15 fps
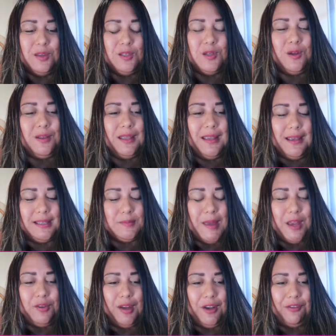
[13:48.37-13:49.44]
Julie is my
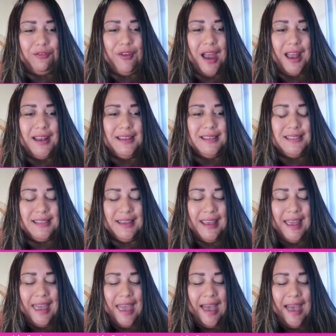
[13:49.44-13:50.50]
great friend
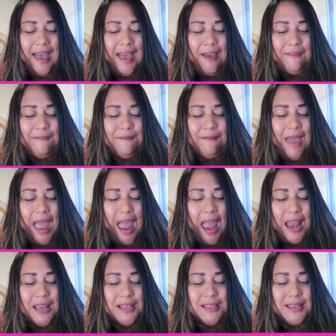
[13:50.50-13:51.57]

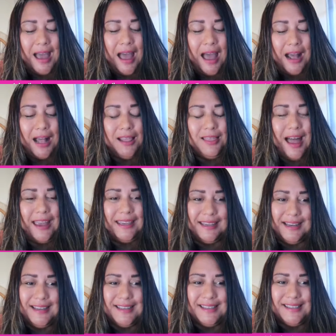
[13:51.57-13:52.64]
and a
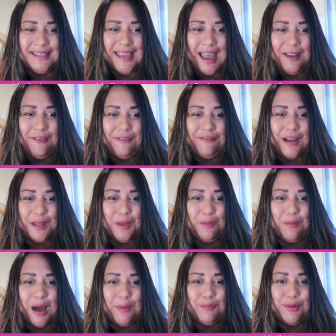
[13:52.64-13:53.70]
client and fellow
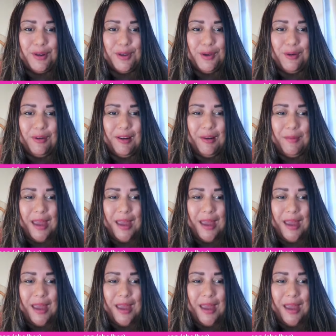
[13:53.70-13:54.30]
mompreneur.